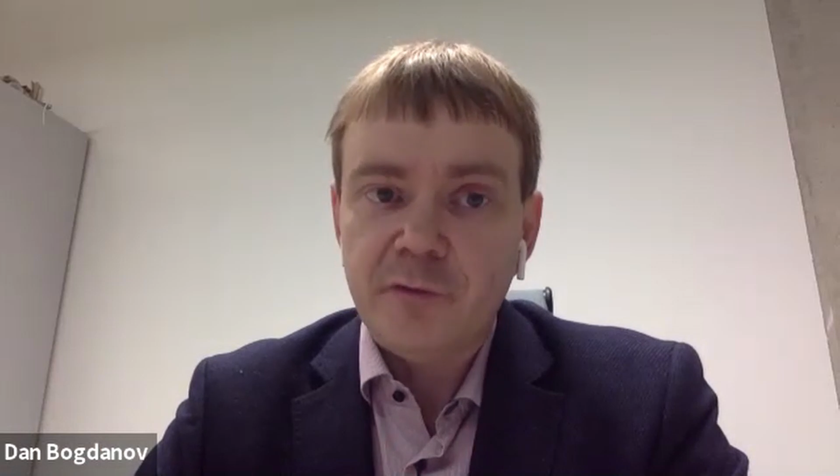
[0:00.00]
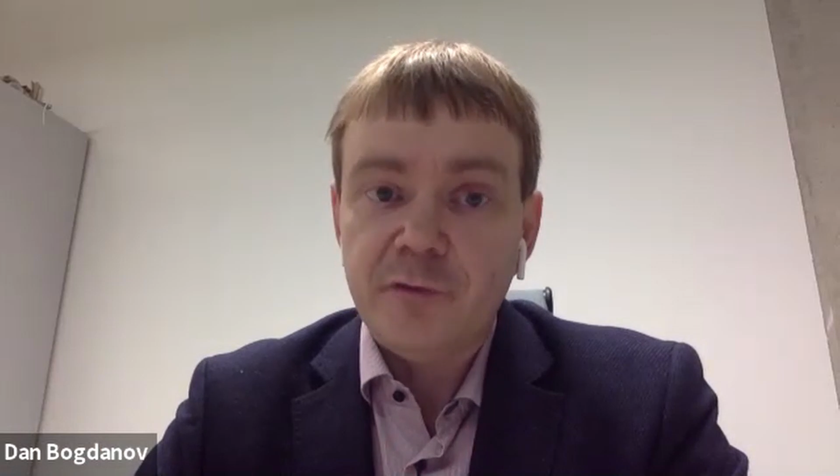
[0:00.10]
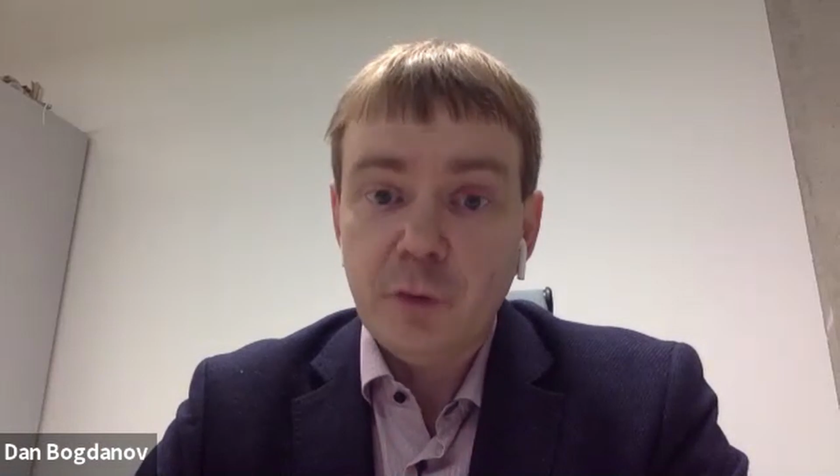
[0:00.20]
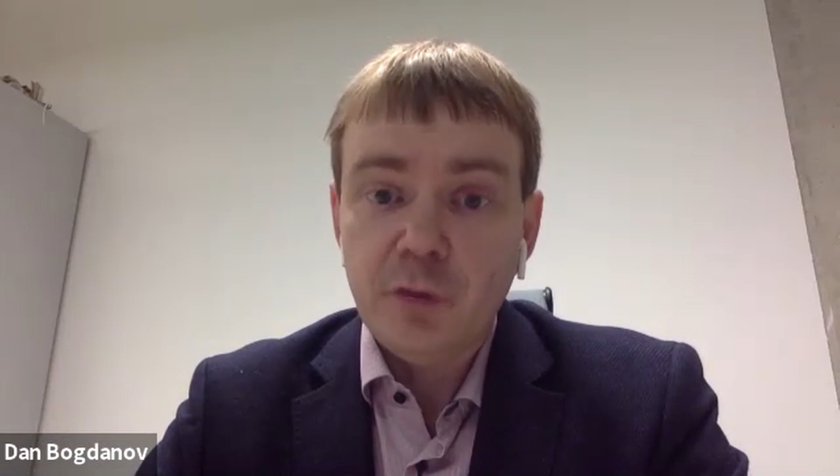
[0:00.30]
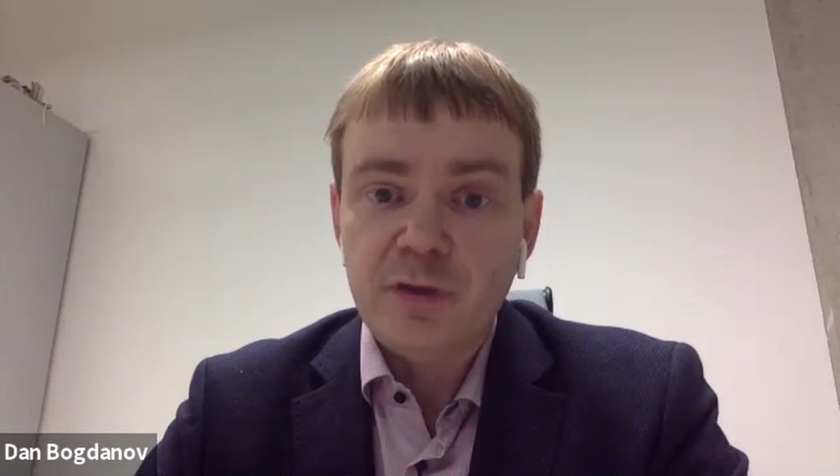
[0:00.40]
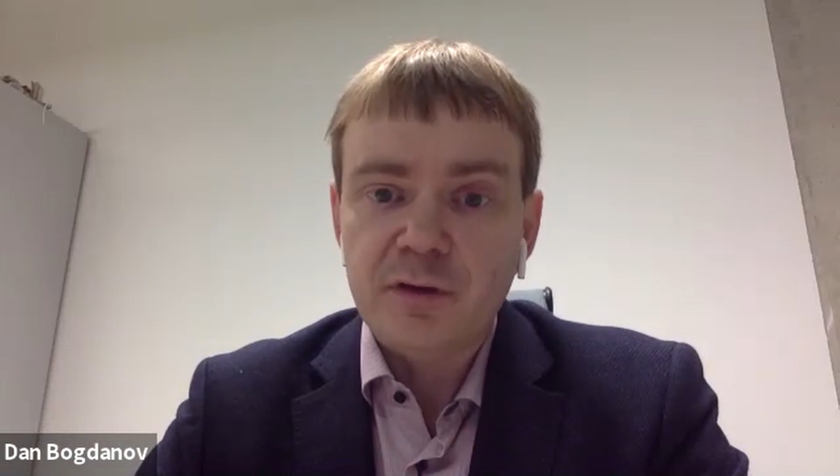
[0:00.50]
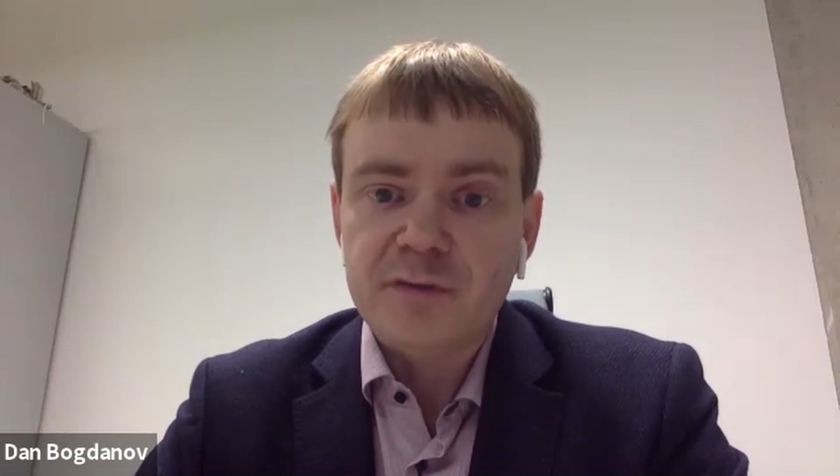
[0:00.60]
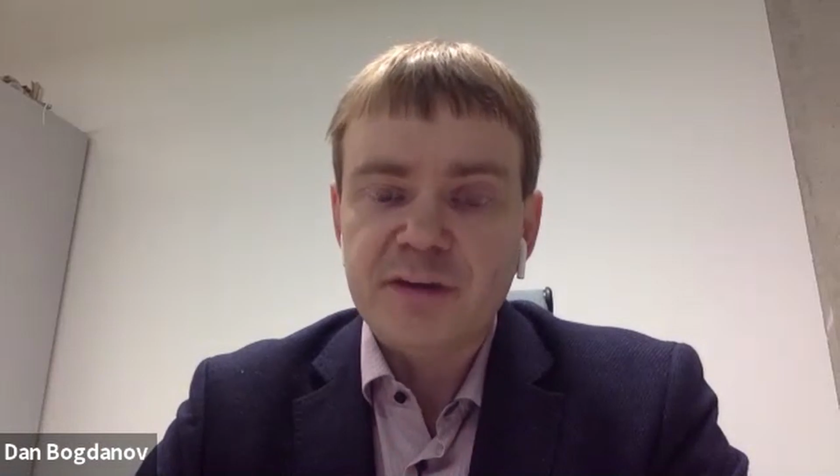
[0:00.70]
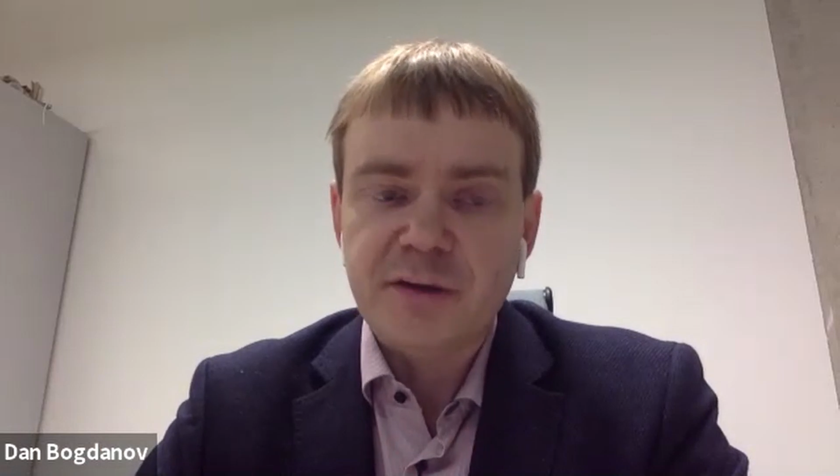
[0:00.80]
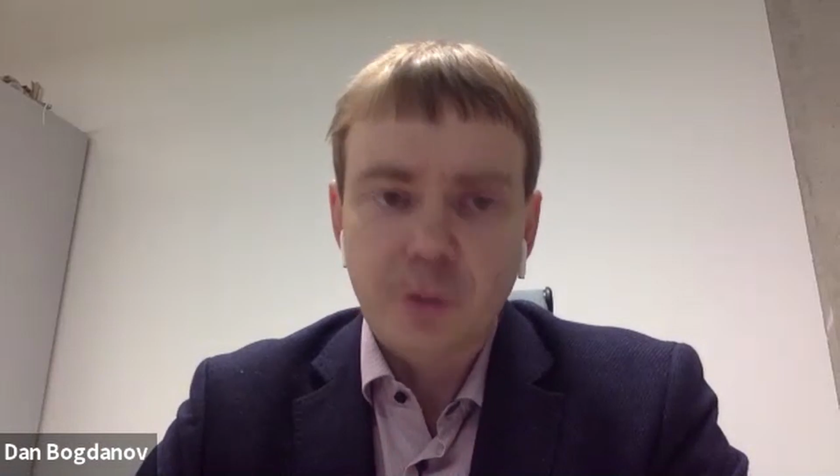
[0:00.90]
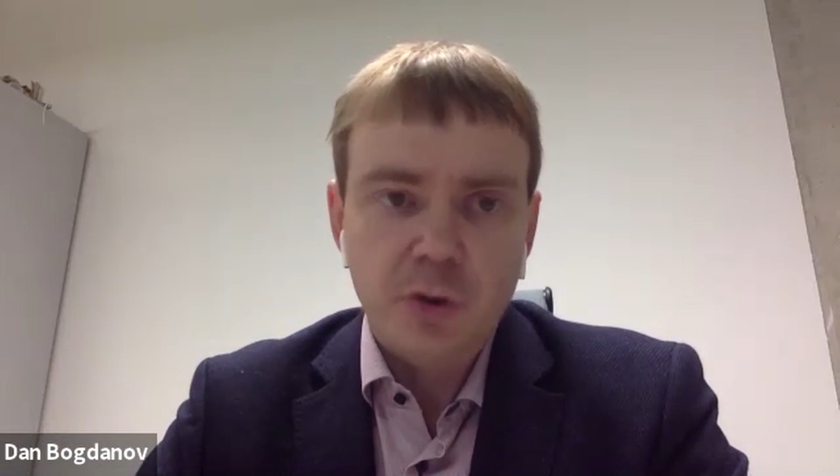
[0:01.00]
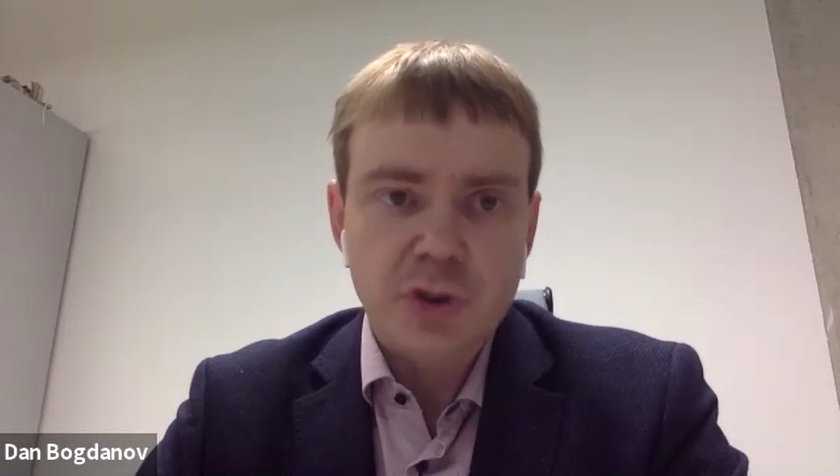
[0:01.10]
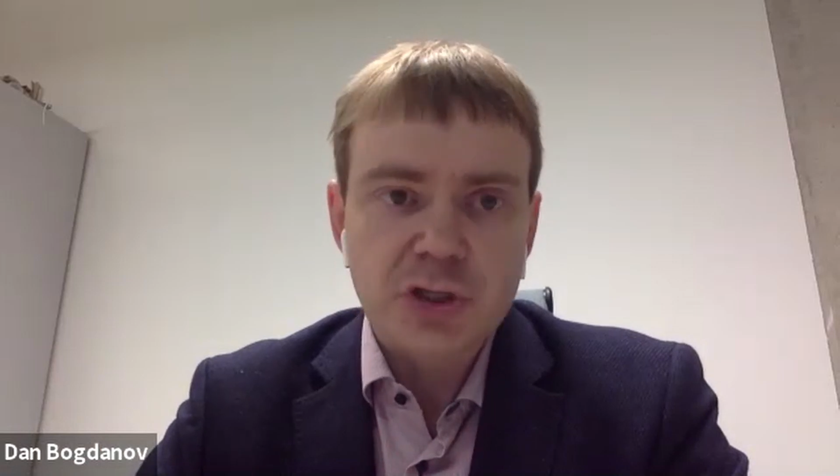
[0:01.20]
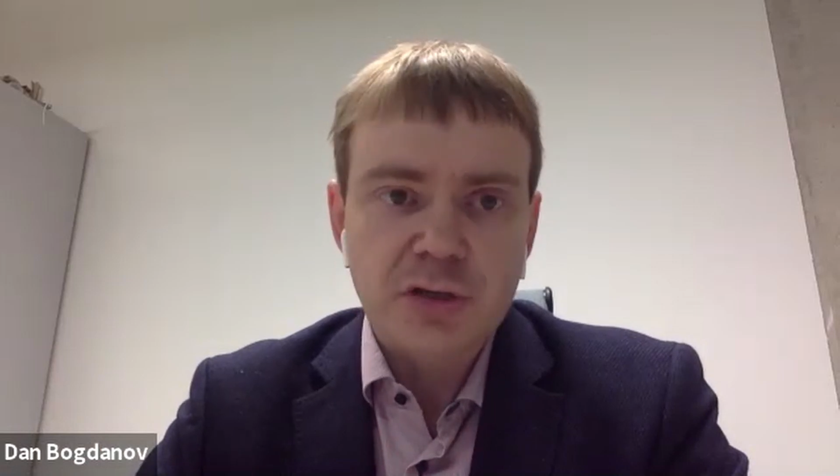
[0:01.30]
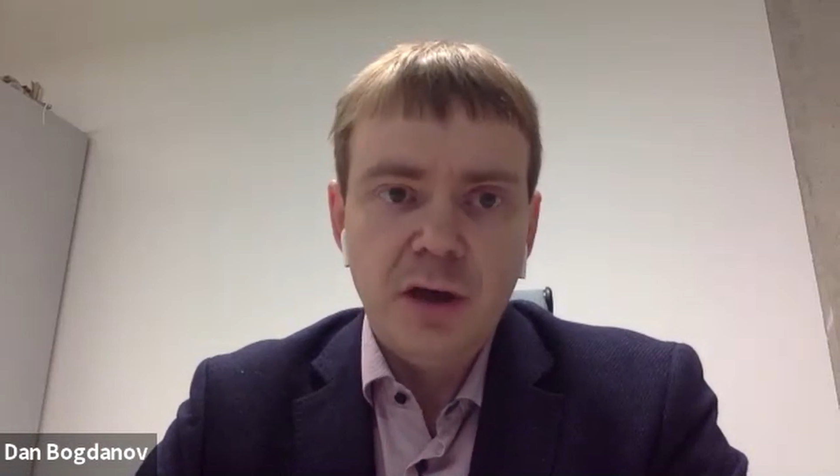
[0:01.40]
of using
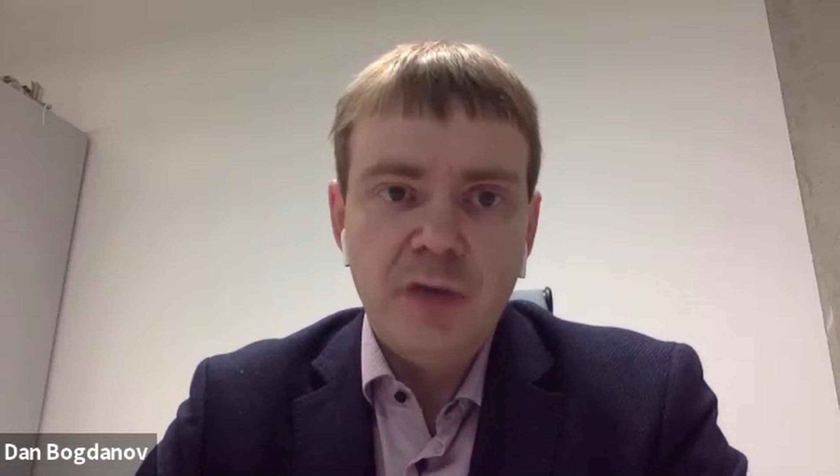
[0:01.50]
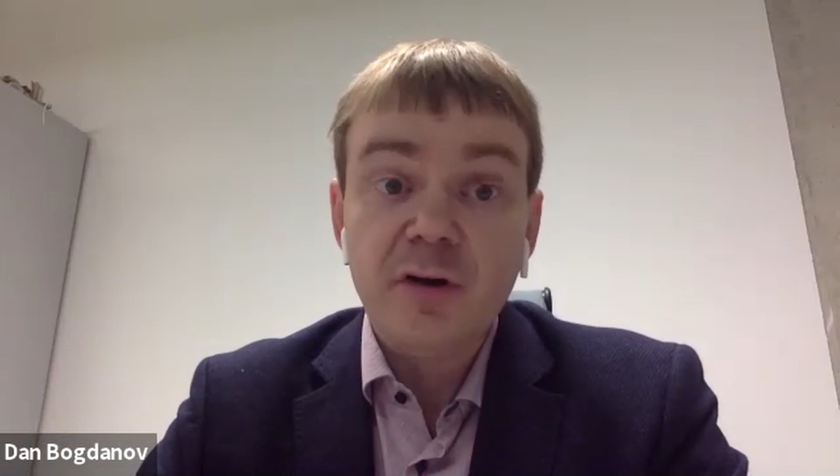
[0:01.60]
technology.